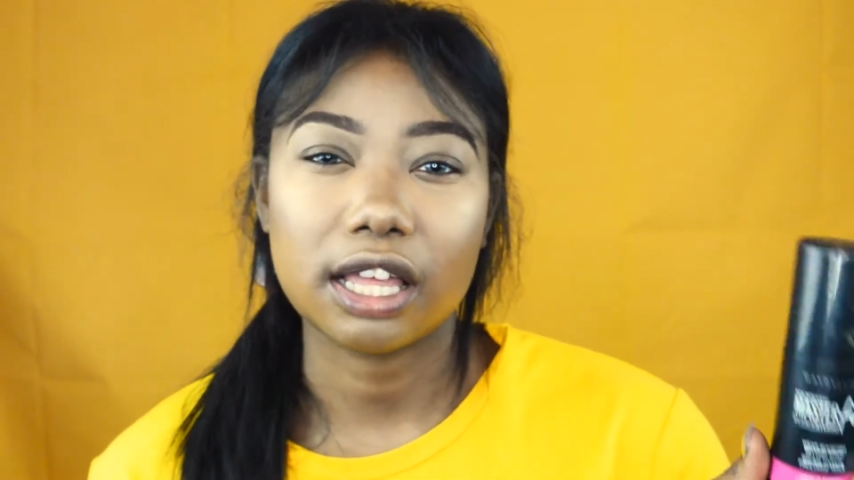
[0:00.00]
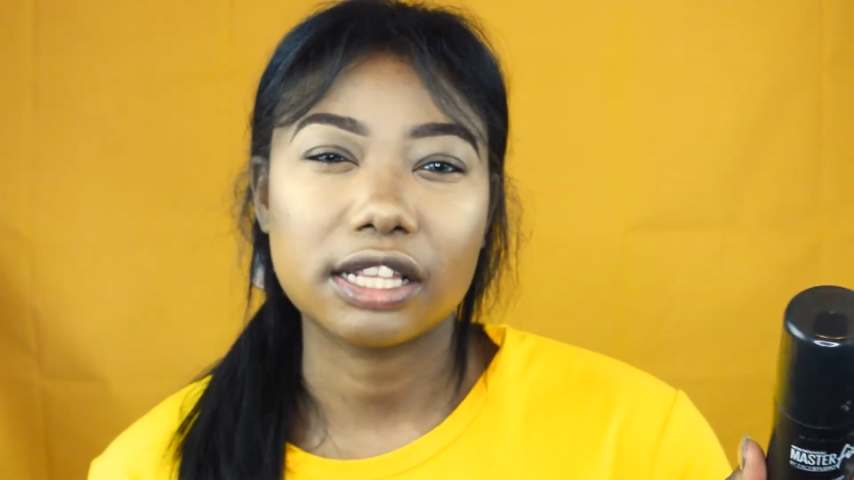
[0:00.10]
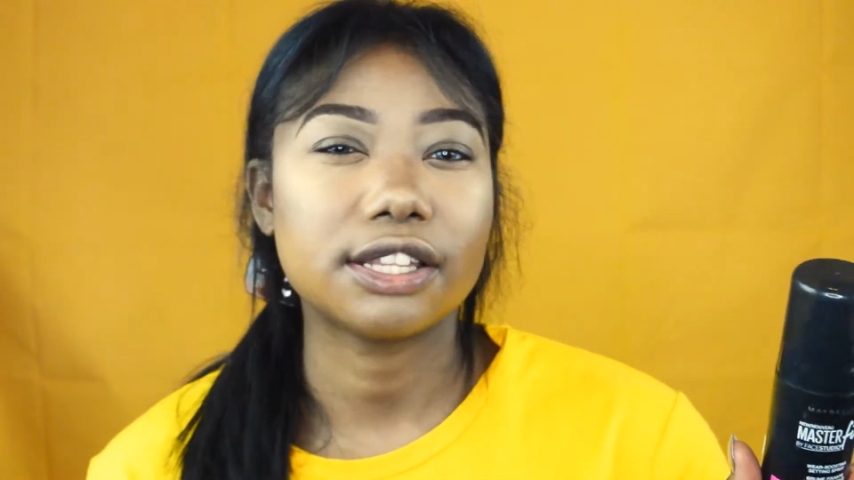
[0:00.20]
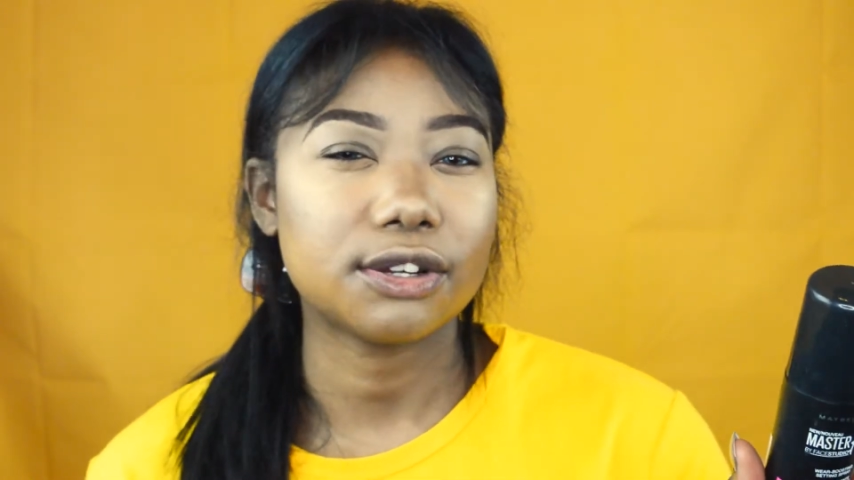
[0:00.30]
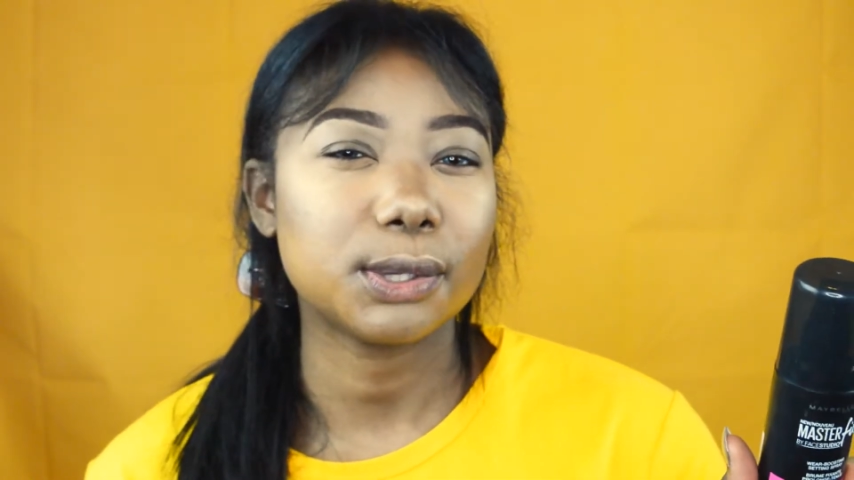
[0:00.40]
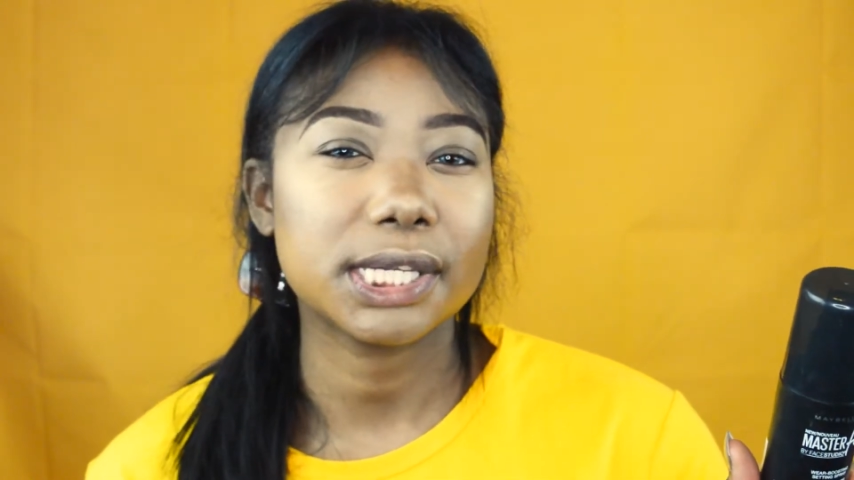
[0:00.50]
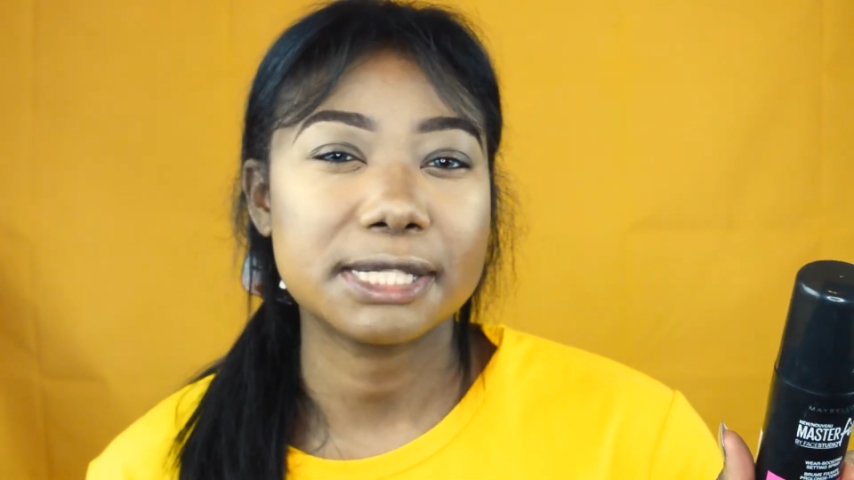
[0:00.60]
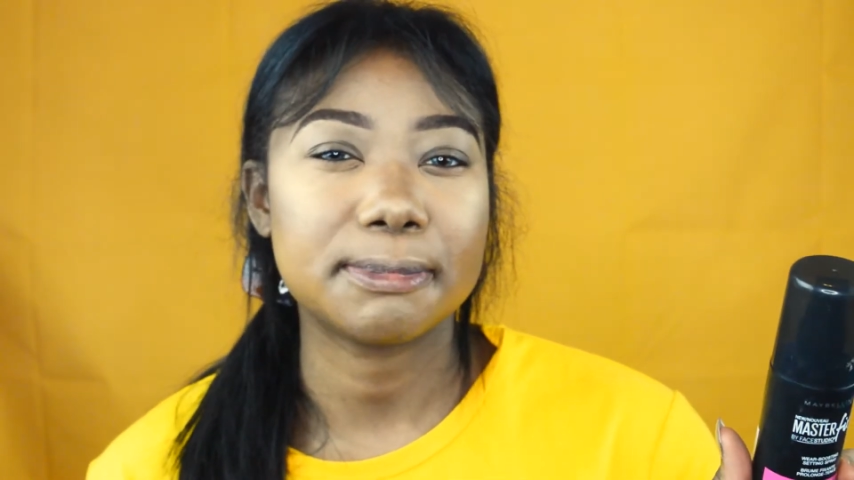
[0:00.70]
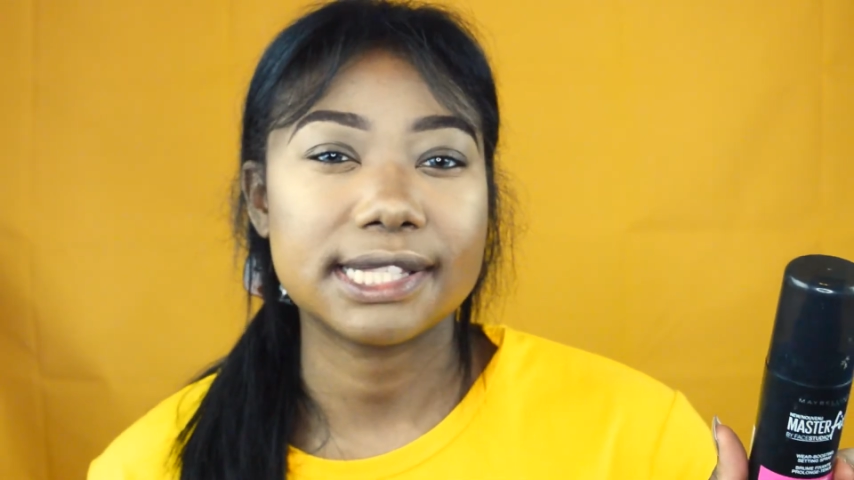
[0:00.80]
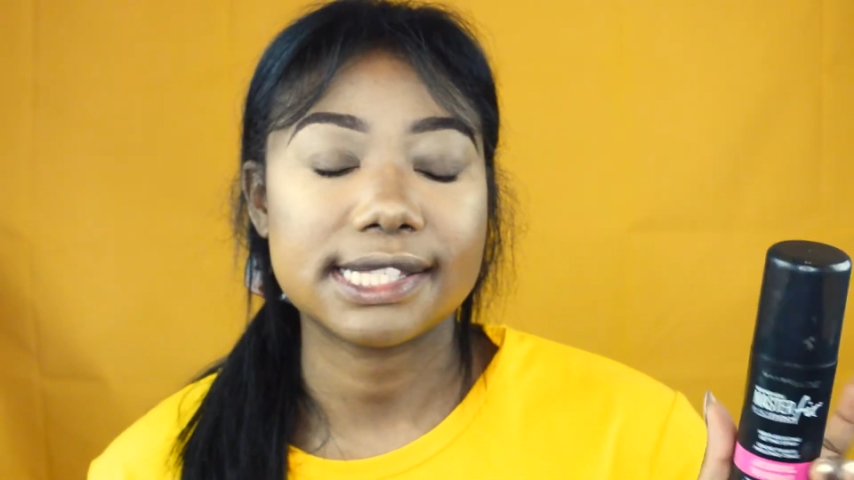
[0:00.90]
a little
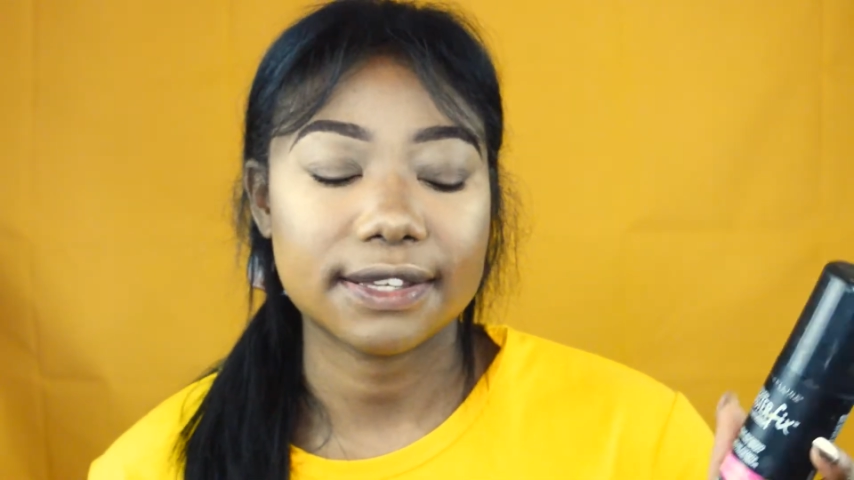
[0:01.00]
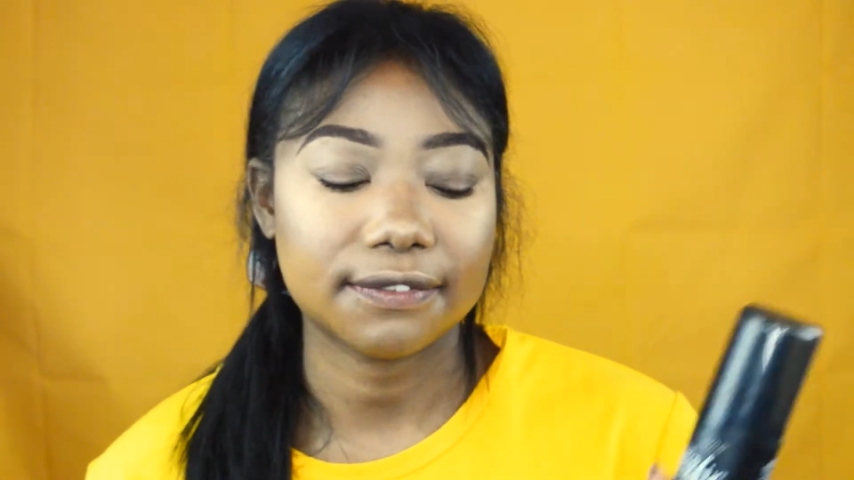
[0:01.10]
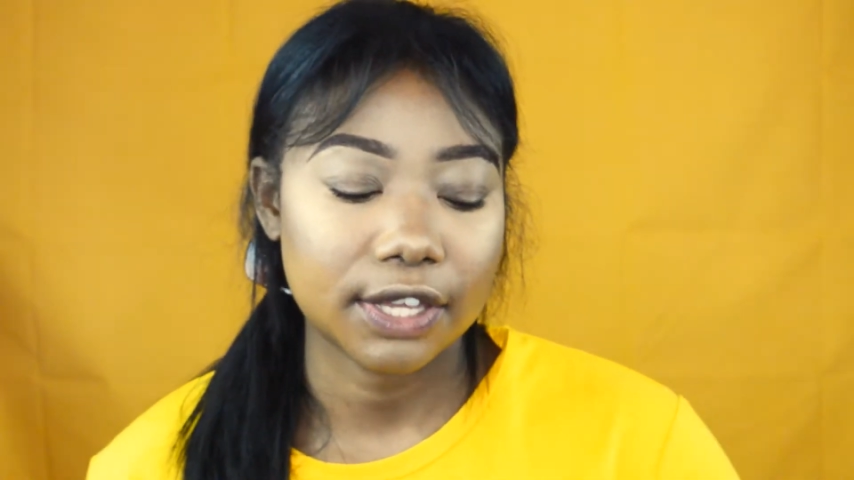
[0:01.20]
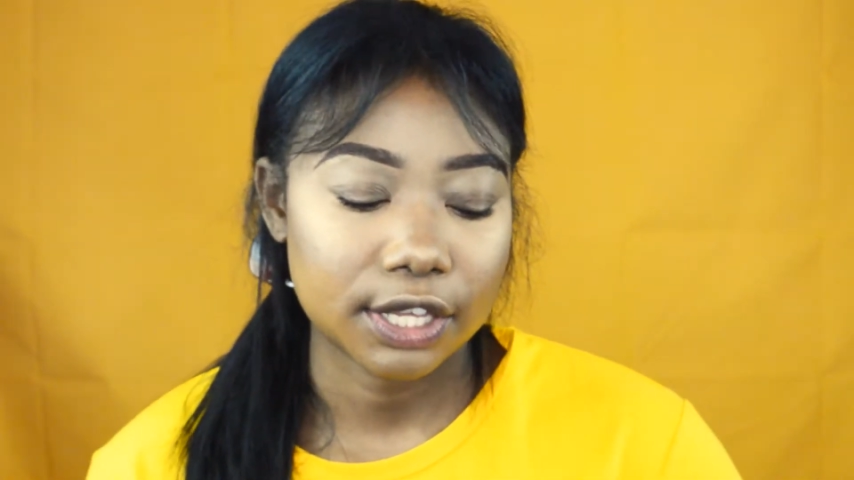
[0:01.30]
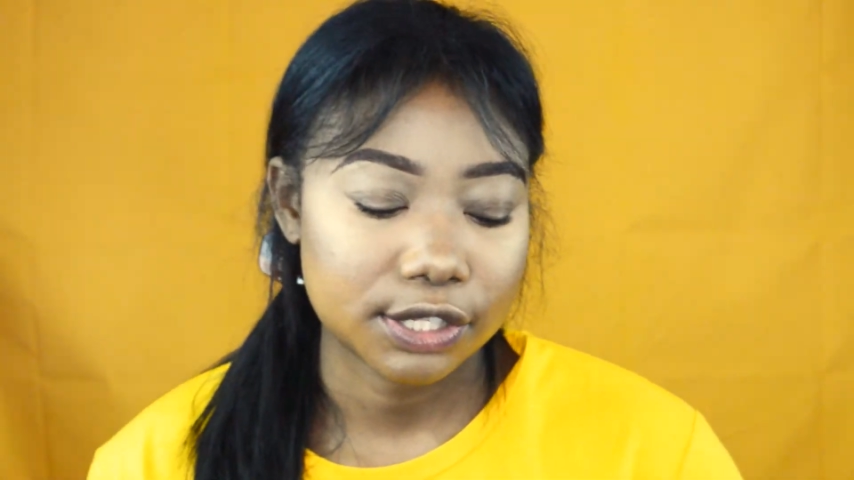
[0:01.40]
expensive.